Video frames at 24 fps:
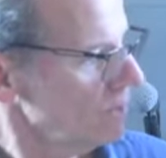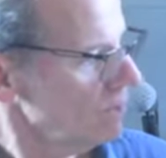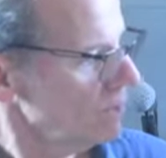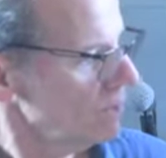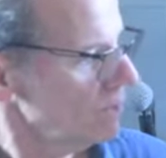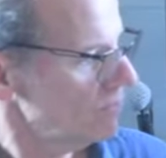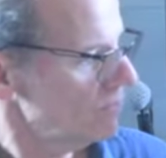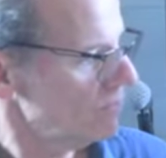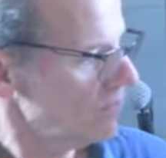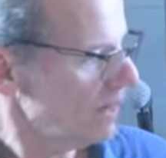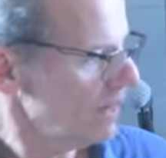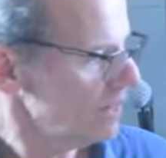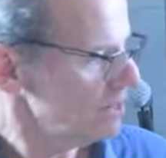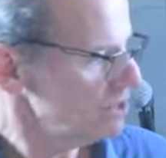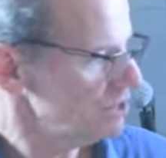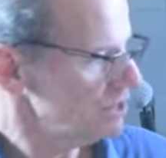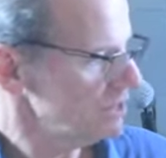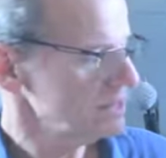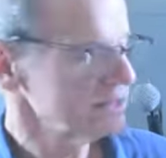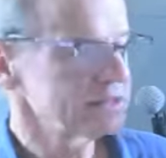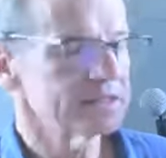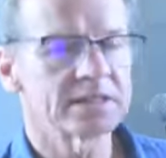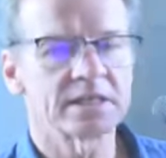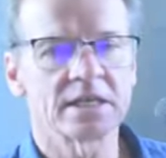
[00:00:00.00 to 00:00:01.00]
the Phrygian,
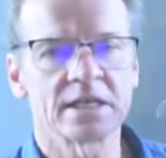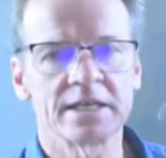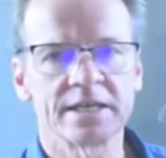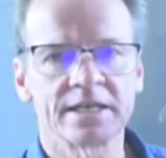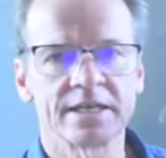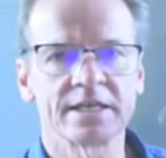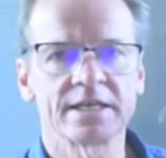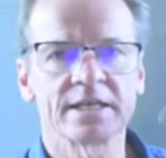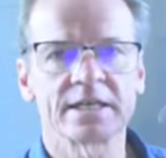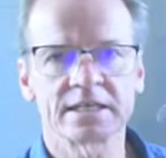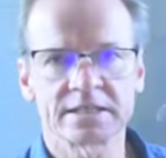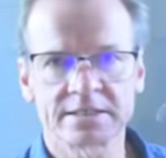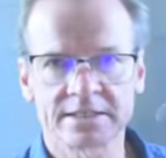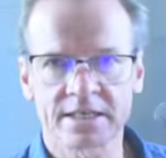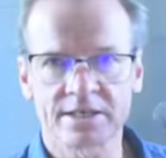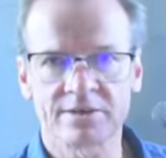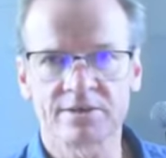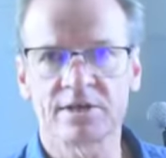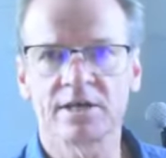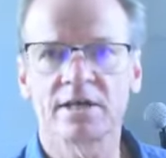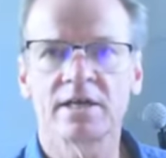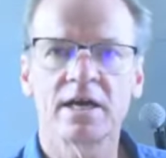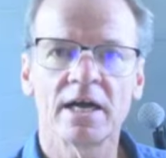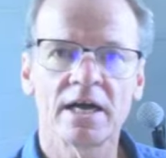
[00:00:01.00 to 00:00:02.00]
and Lydian,
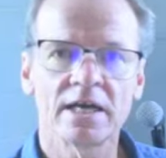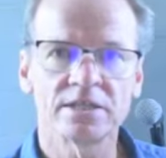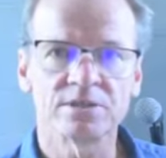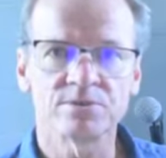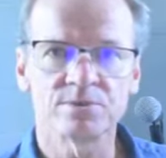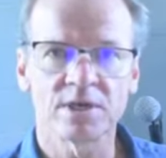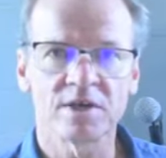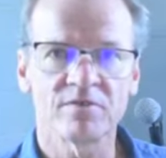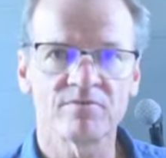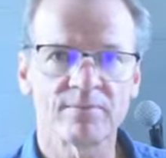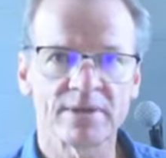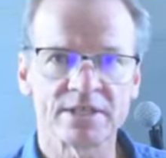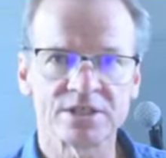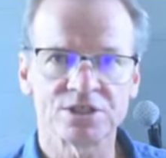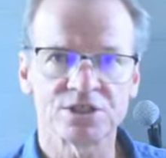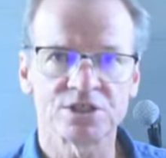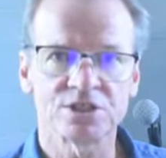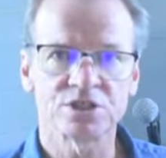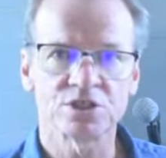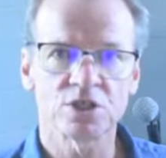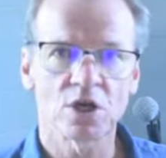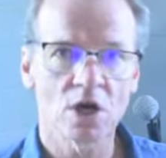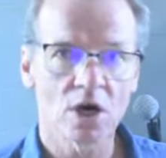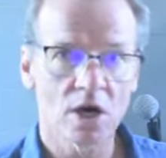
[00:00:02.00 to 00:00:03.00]
etc., as we have
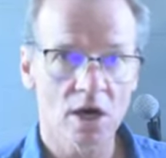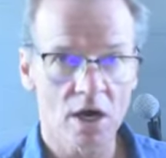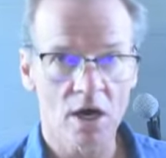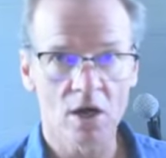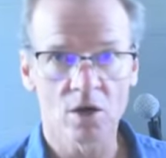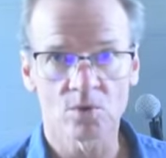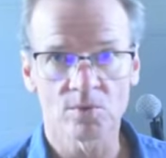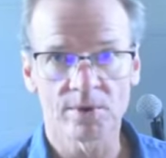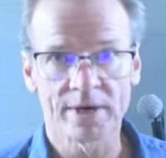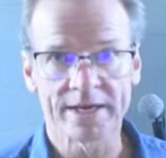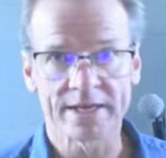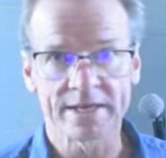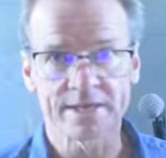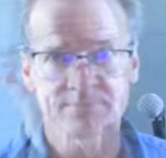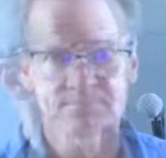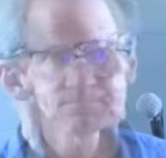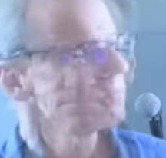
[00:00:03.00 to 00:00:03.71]
mentioned already.